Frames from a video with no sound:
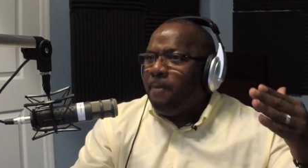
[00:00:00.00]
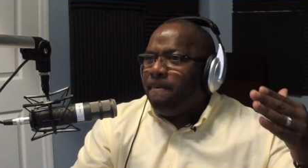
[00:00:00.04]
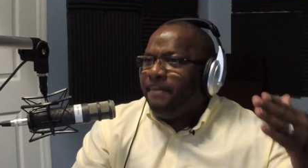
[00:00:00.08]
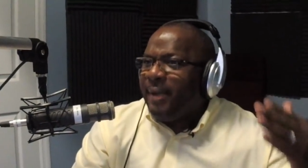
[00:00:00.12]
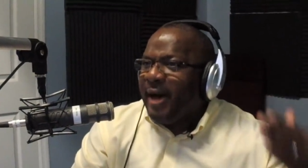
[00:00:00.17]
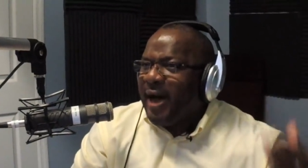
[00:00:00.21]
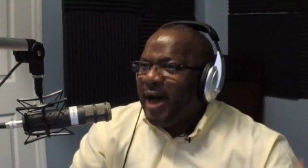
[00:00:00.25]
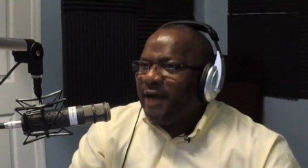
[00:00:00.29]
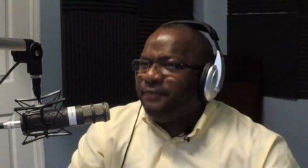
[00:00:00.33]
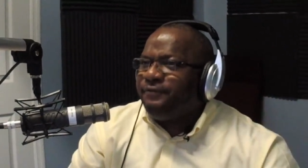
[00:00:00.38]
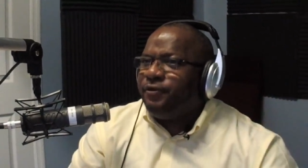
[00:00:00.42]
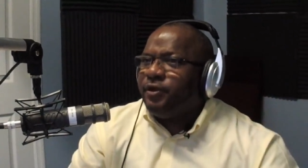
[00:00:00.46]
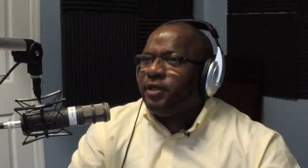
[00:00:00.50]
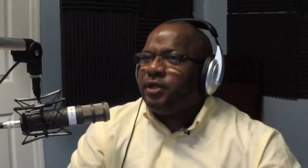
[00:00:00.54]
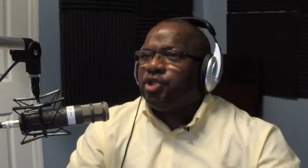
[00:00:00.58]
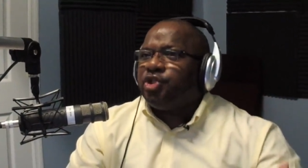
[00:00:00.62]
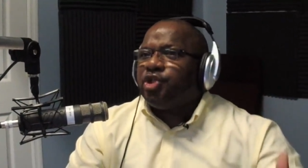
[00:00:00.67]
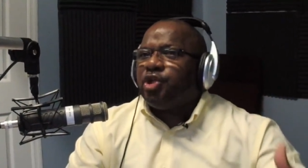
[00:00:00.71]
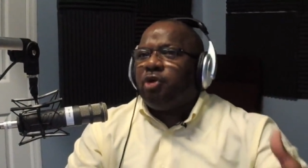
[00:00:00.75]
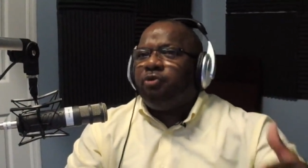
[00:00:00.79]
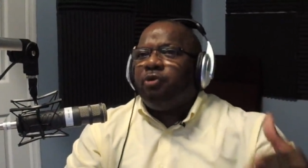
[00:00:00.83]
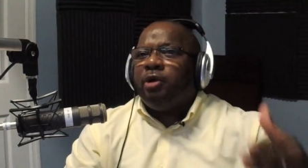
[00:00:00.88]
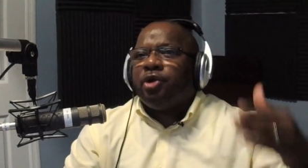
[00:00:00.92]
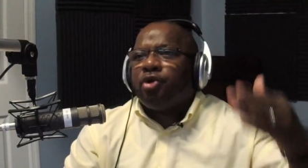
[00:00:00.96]
bad for the
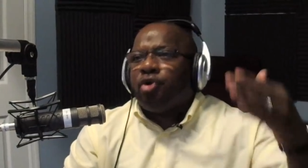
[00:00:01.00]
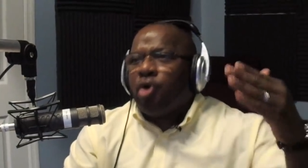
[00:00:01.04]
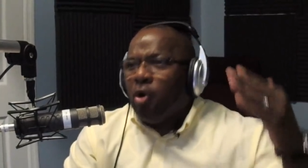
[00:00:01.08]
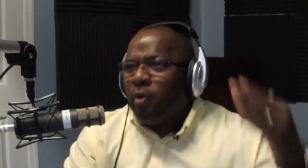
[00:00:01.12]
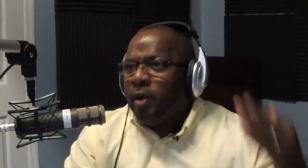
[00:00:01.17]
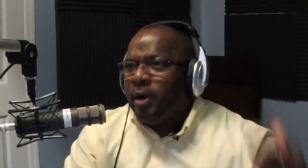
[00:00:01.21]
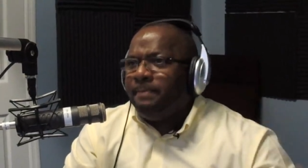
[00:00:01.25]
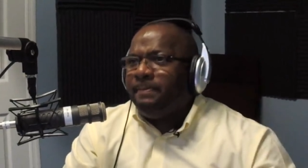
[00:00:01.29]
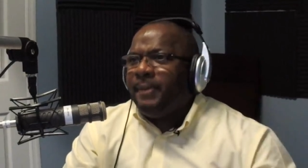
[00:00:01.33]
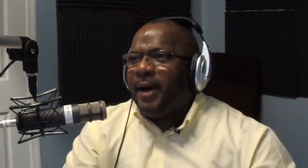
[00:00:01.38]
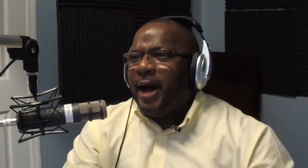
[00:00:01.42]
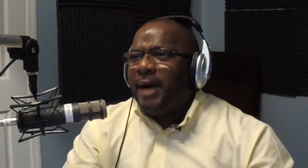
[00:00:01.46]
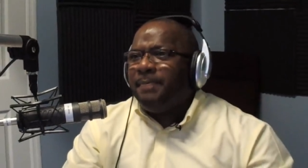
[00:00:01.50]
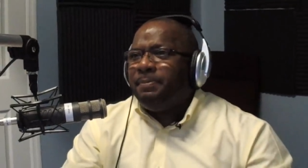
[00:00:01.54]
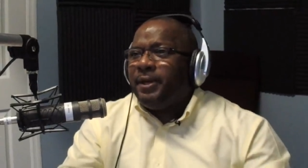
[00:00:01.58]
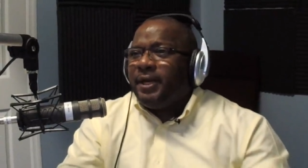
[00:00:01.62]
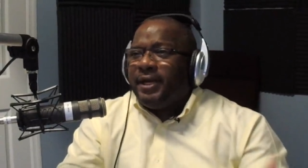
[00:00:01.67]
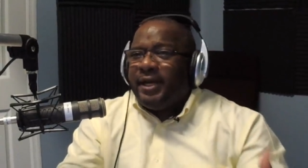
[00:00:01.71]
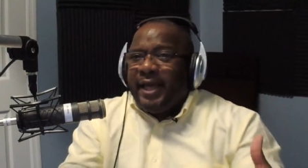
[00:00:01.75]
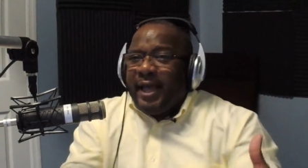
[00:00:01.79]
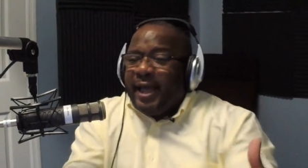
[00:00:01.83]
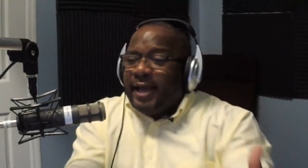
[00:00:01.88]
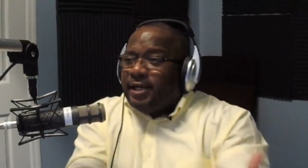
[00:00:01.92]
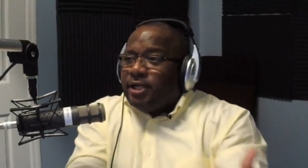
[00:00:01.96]
children, going bad. But
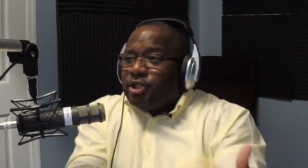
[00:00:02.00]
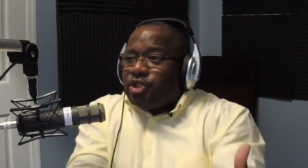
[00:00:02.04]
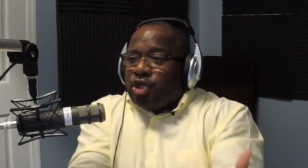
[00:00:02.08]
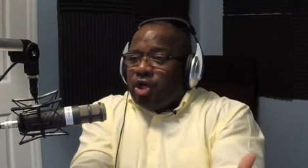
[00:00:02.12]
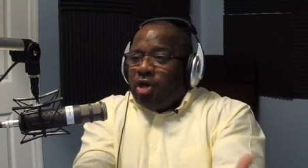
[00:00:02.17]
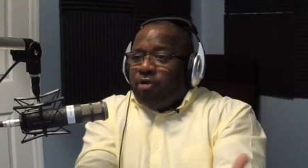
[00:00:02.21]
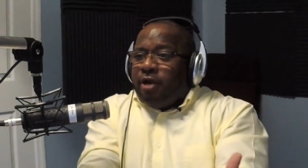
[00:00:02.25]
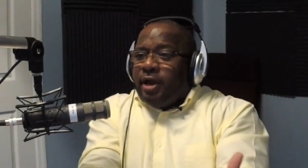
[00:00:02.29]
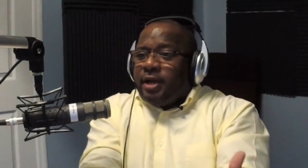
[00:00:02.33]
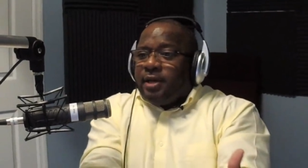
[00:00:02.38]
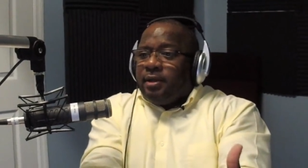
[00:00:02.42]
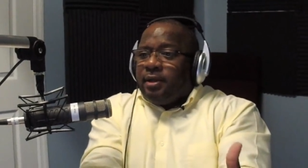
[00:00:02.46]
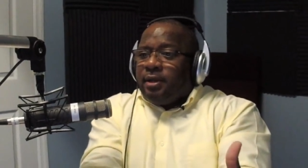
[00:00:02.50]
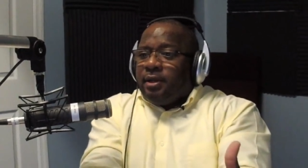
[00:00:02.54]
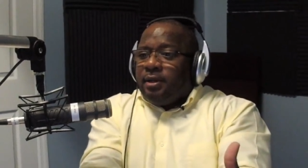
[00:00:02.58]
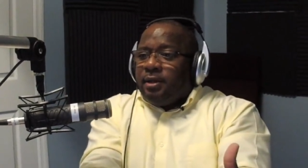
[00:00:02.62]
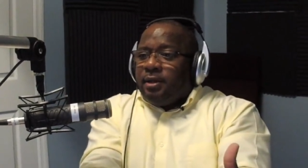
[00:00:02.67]
it ain't the children.